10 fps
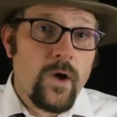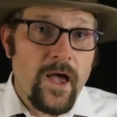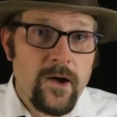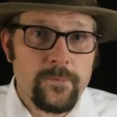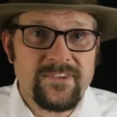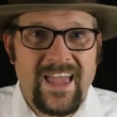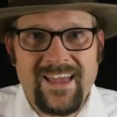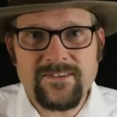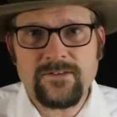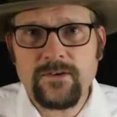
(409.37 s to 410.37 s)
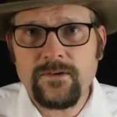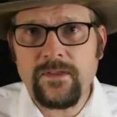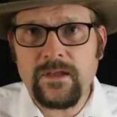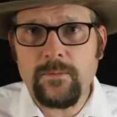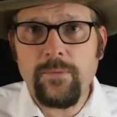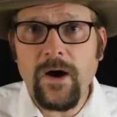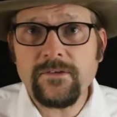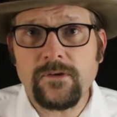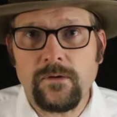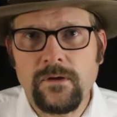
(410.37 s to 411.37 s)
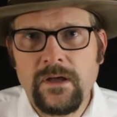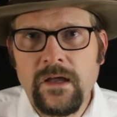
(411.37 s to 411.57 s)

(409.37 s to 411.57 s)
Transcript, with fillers: helps answer the puzzle